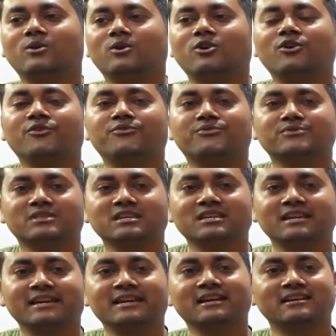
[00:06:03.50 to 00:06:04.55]
of
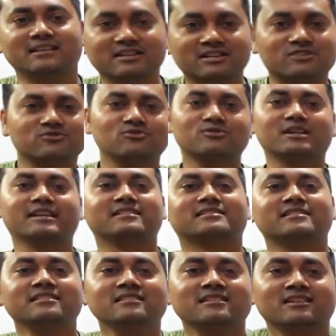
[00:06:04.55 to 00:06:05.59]
the air is known as
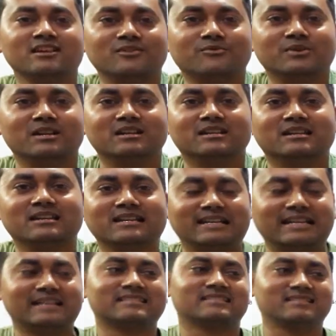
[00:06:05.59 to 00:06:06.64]
the wind.
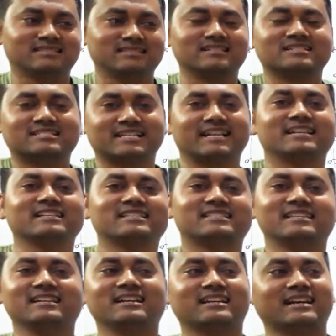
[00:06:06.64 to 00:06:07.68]
Like the train is
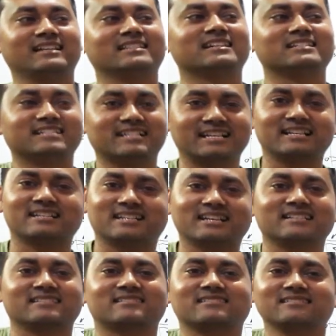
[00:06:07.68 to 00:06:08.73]
there and the train
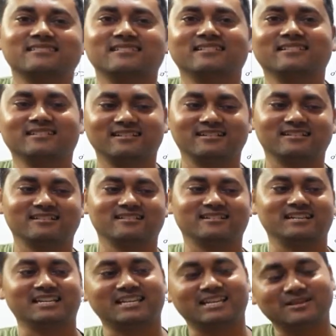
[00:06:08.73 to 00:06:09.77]
runs.
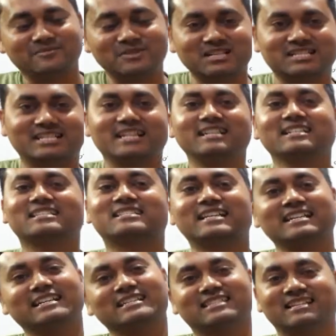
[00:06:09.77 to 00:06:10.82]
If the train is
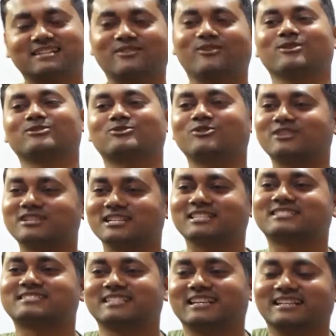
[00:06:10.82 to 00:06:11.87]
running, then also it
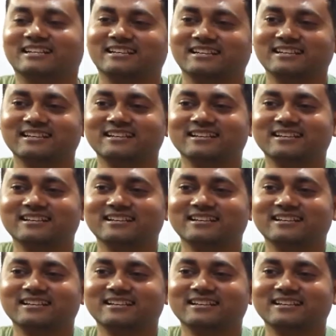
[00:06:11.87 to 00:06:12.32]
is train,